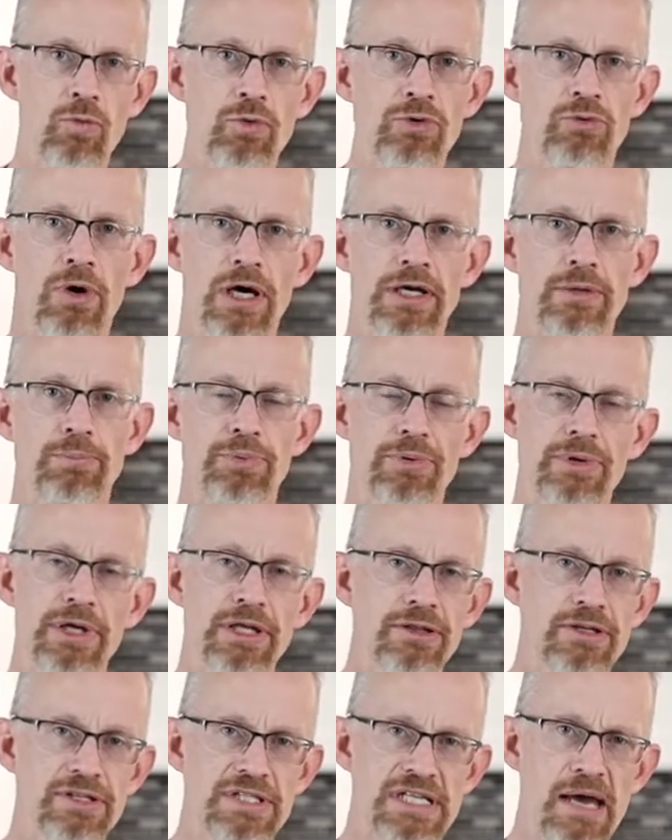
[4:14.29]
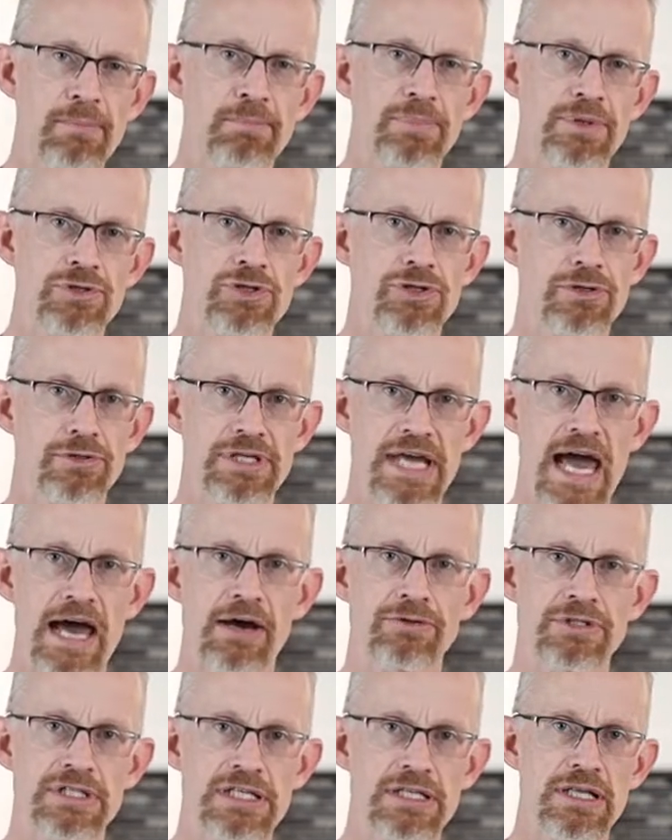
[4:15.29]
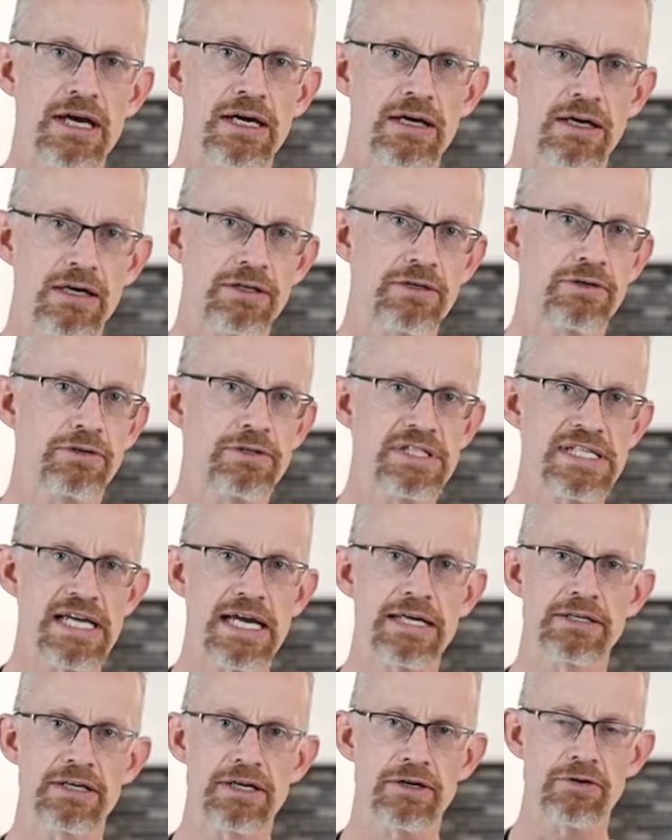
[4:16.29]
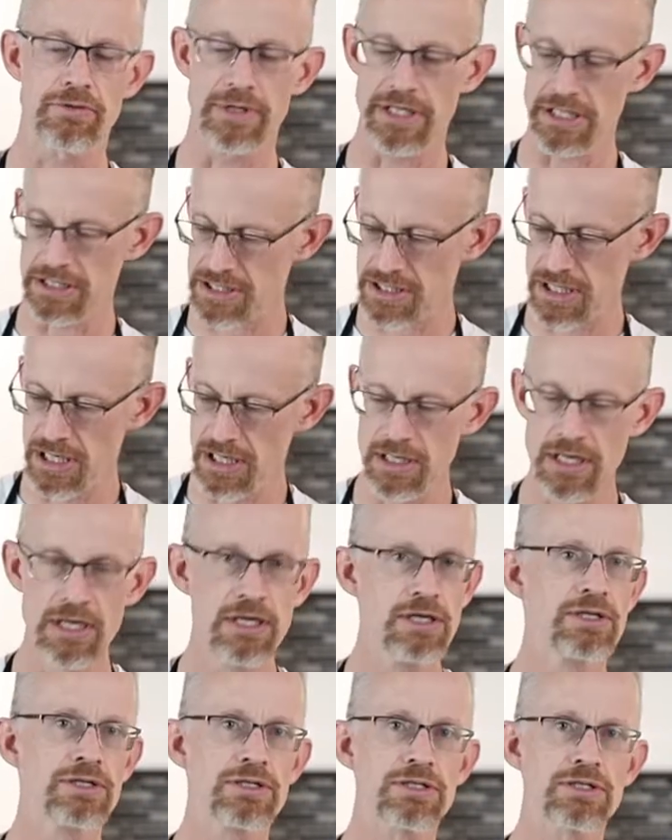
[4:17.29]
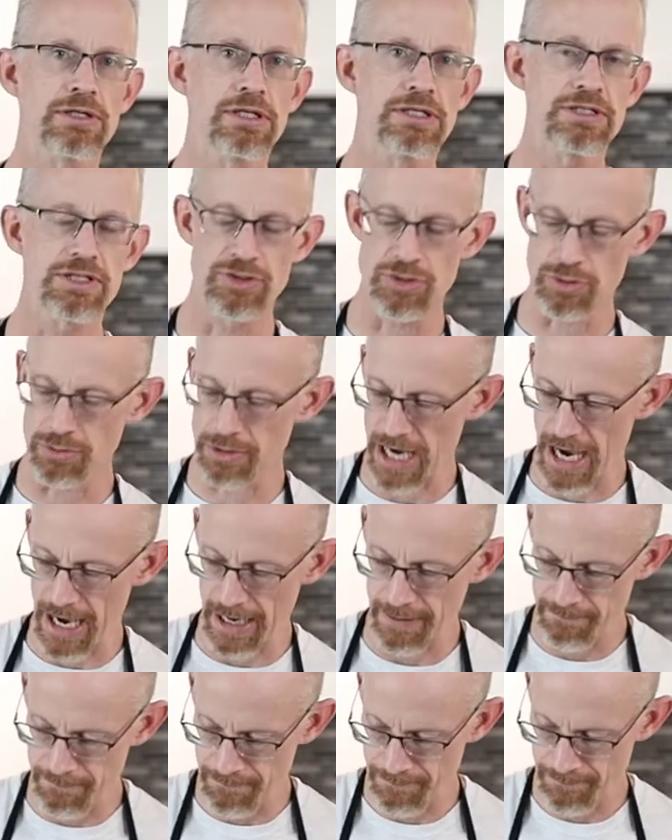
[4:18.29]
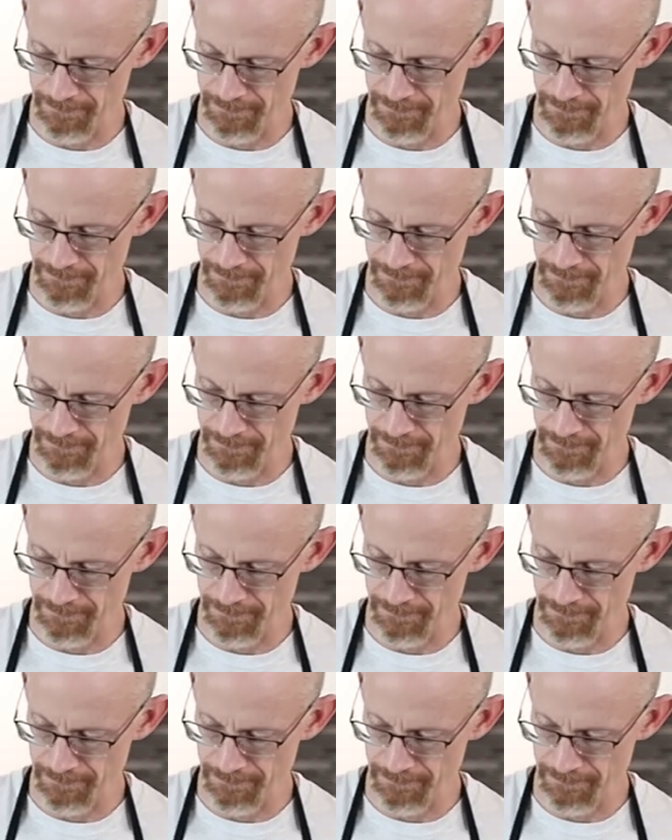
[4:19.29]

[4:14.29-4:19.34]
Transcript: We want to bring the temperature down to that 110 degrees. So let's do that.